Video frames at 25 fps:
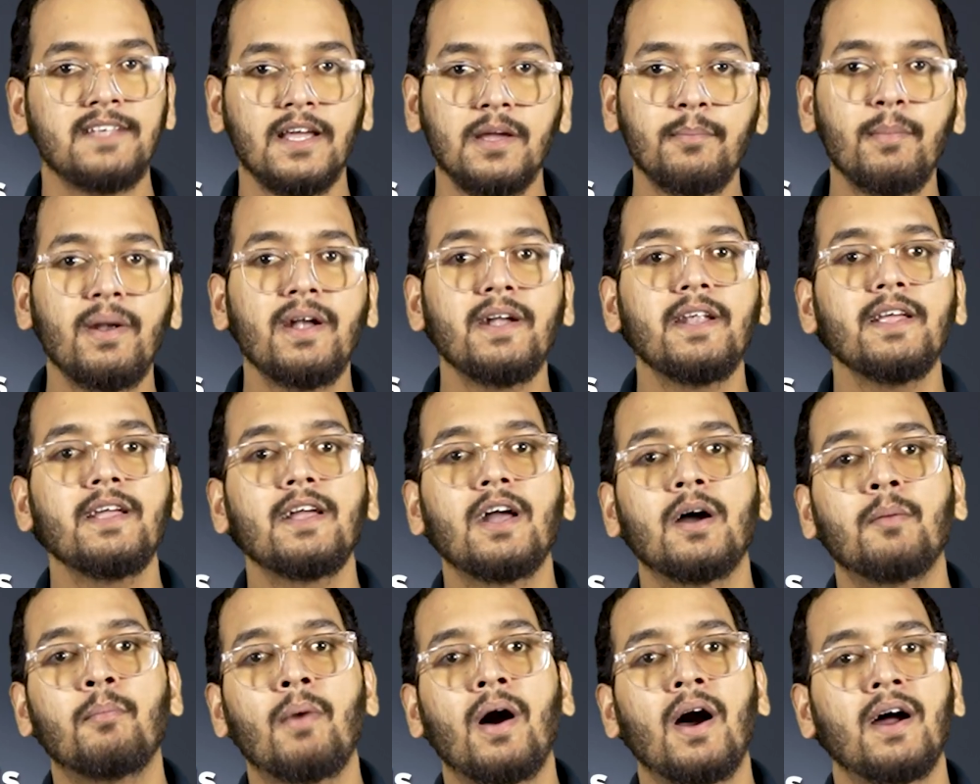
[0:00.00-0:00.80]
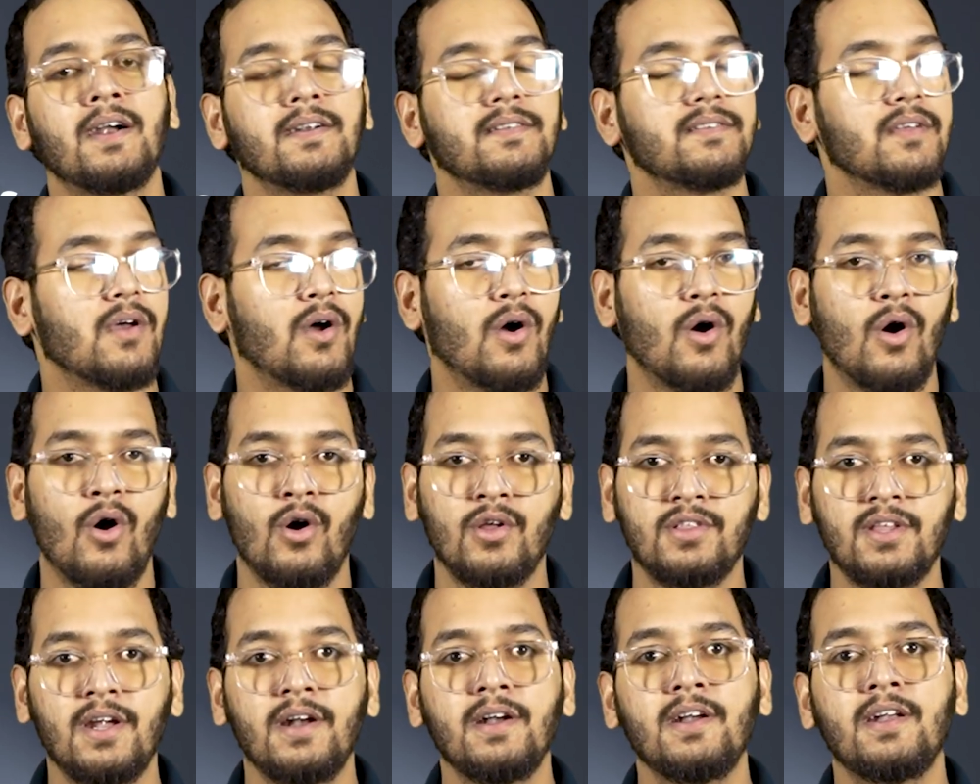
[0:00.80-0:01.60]
segmenting commands,
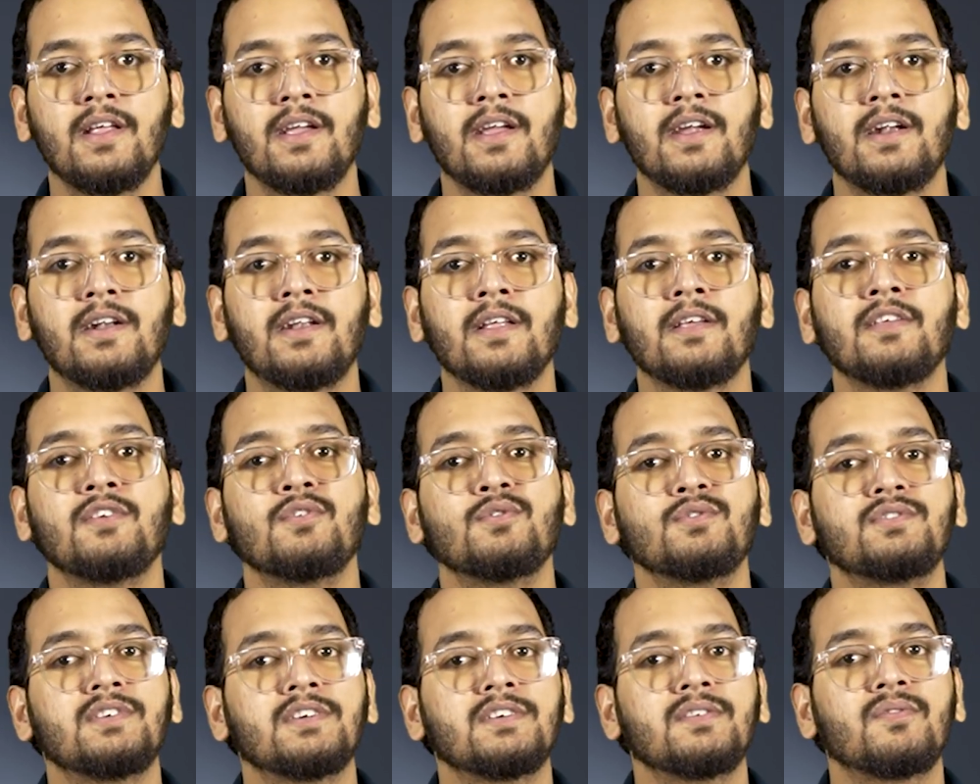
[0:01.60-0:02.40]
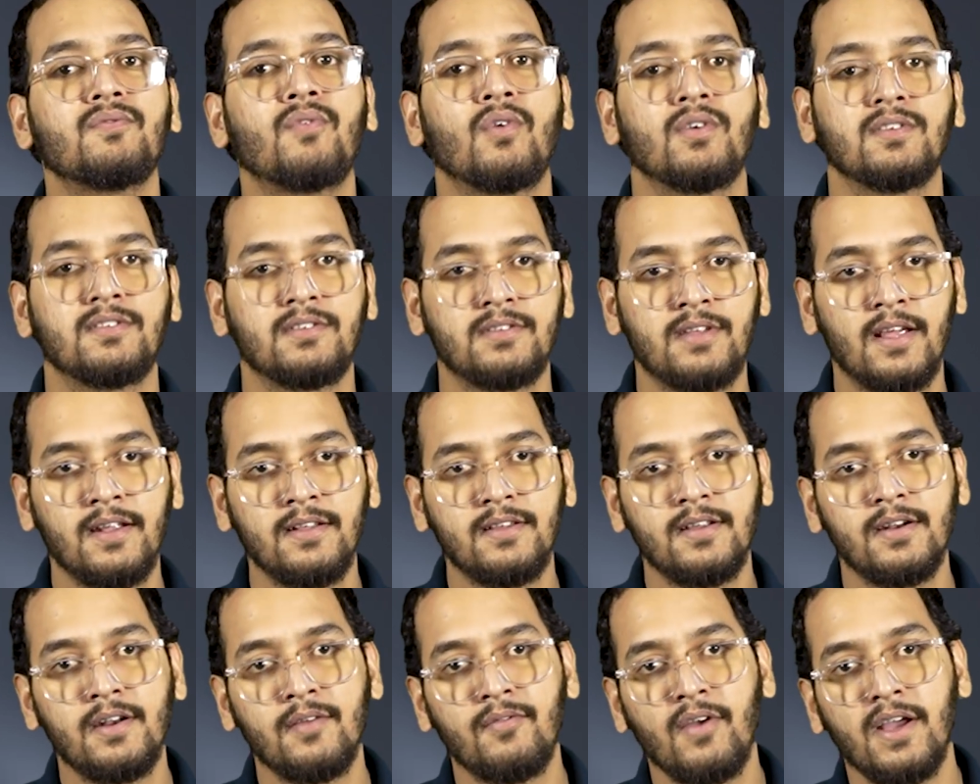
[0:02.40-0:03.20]
authenticating users for
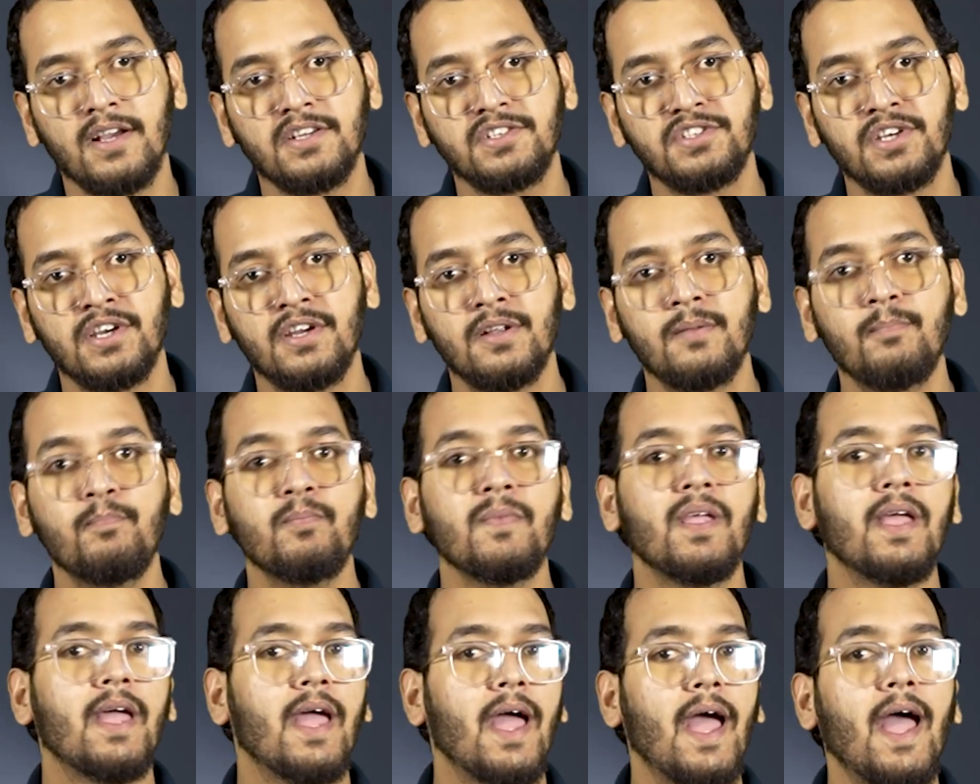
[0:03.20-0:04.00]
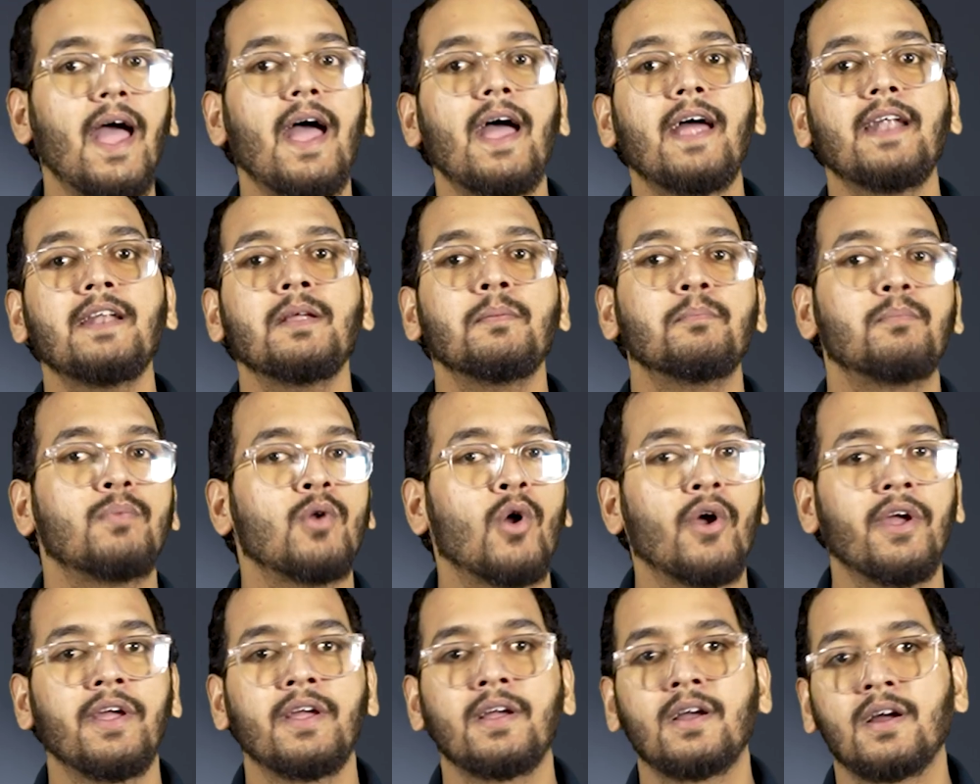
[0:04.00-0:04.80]
sensitive action, and
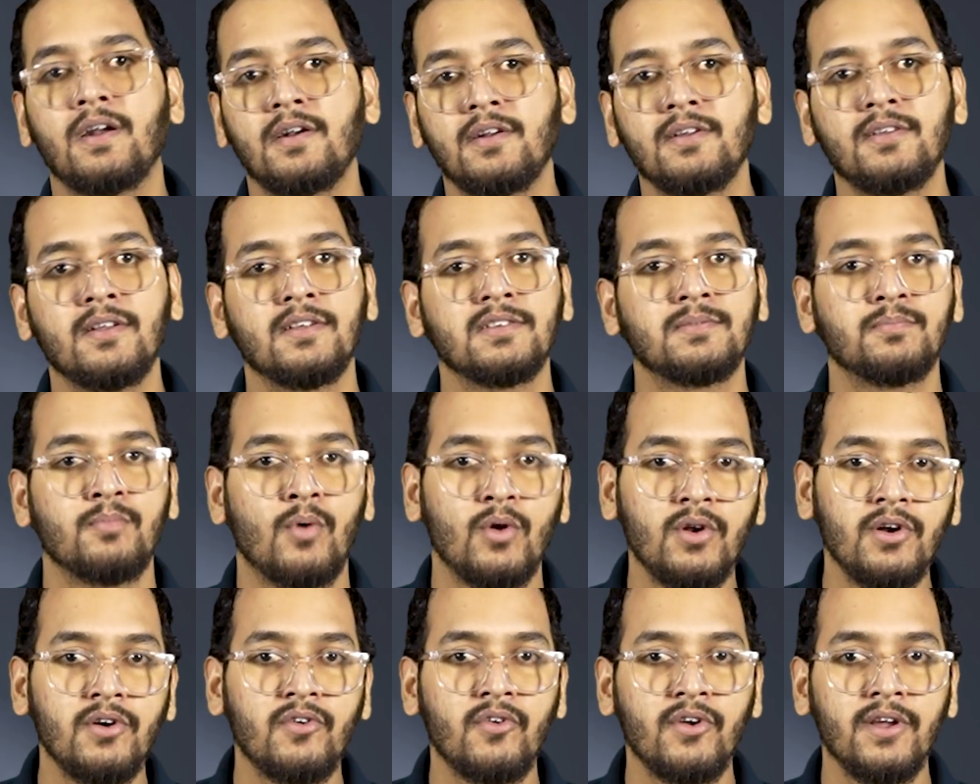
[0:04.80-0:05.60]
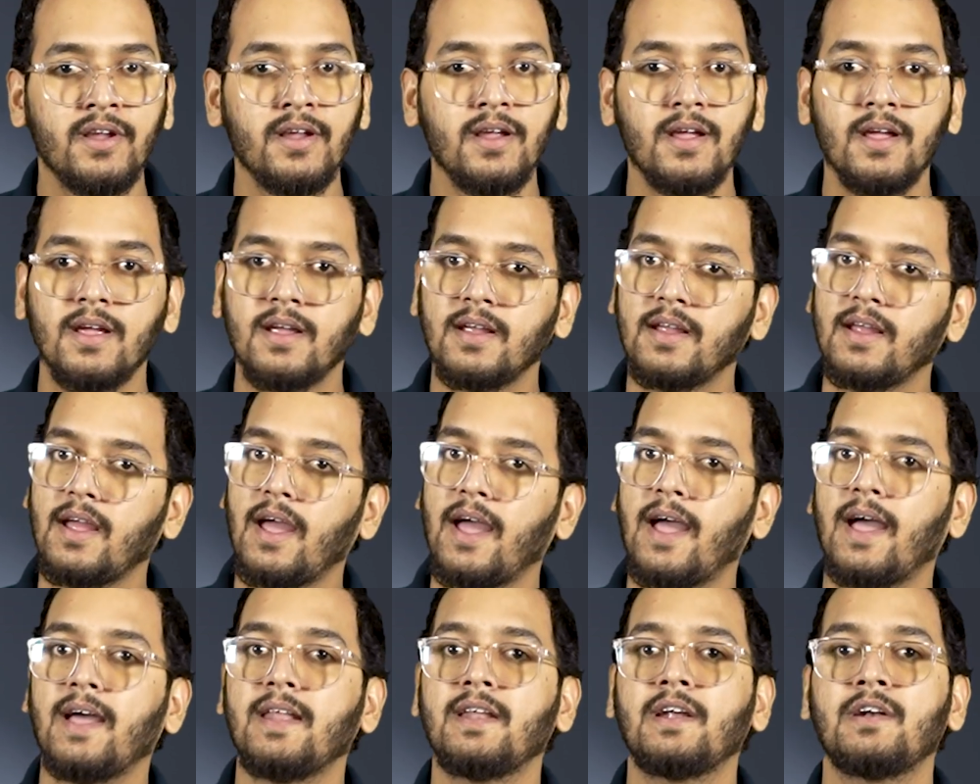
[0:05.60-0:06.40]
employing continuous monitoring
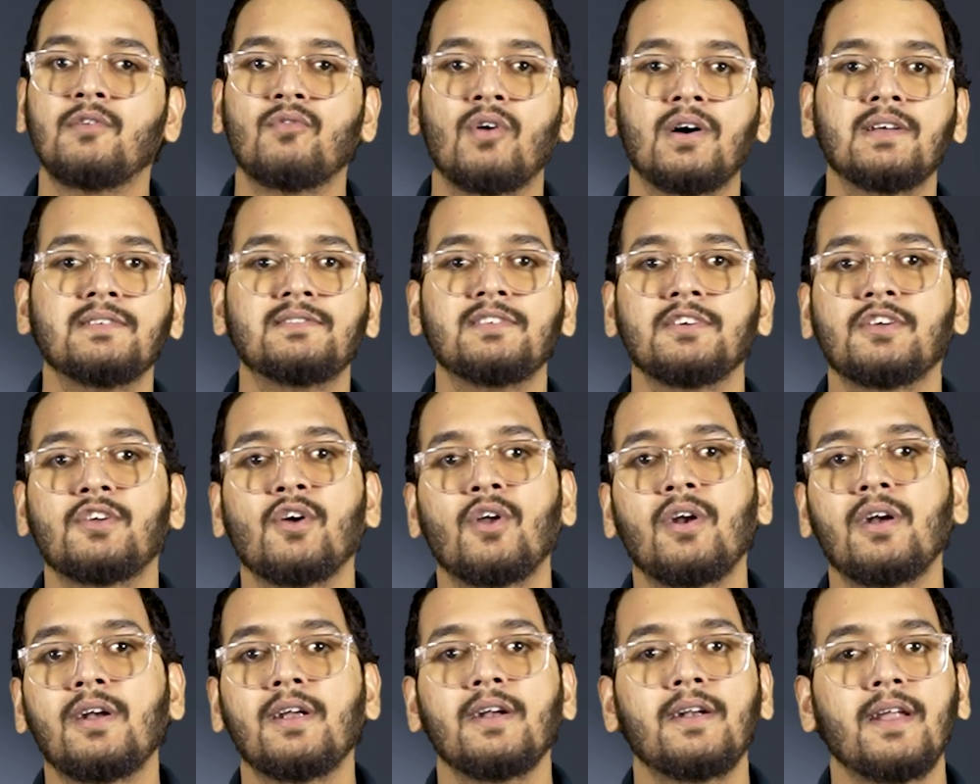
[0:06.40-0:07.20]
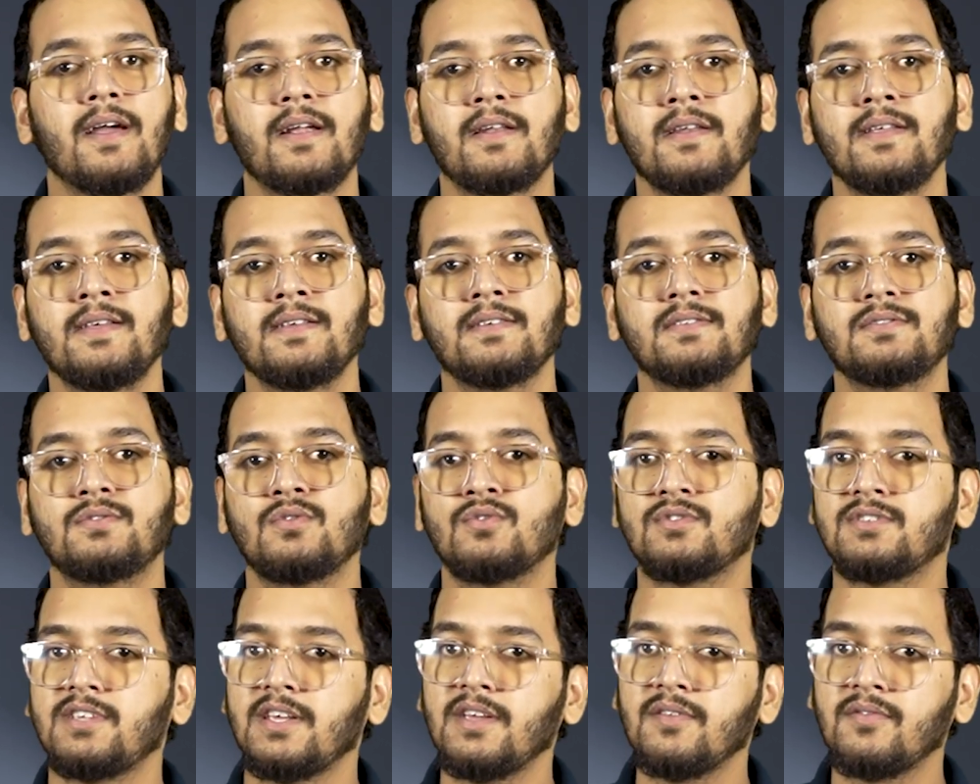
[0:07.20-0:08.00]
and advanced security techniques
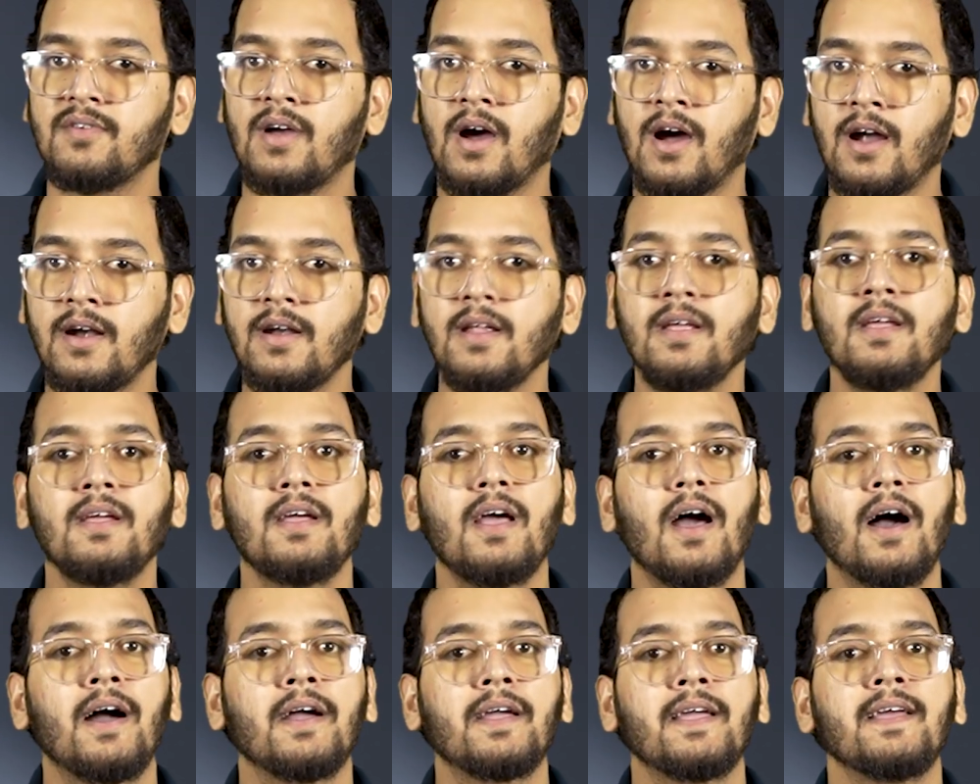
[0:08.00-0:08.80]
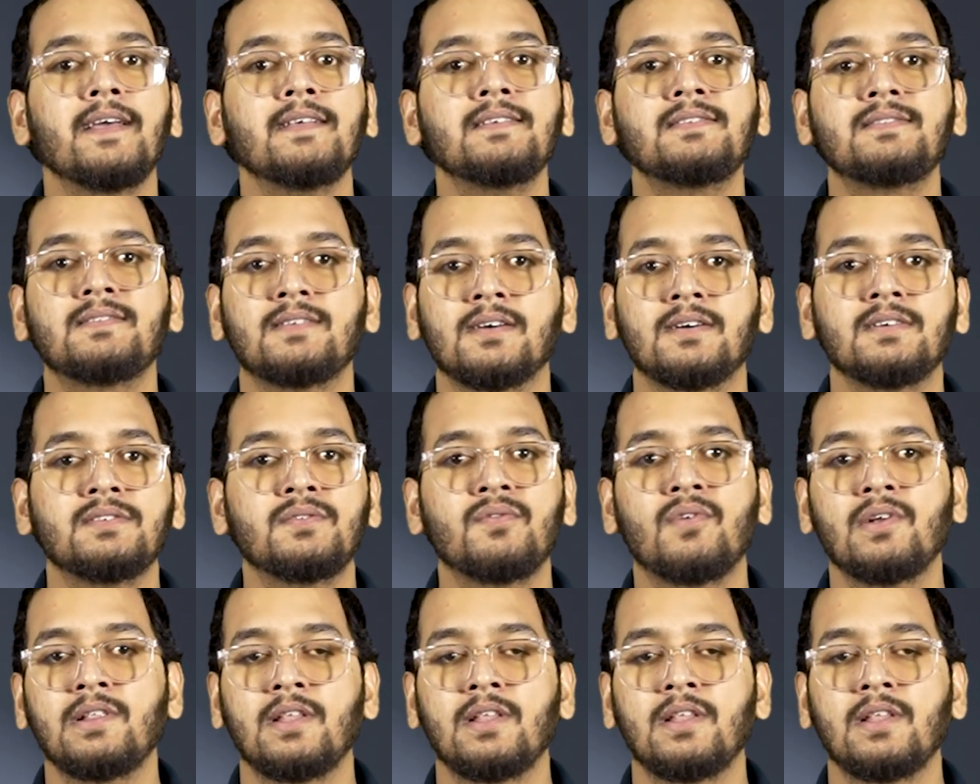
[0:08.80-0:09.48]
to safeguard against such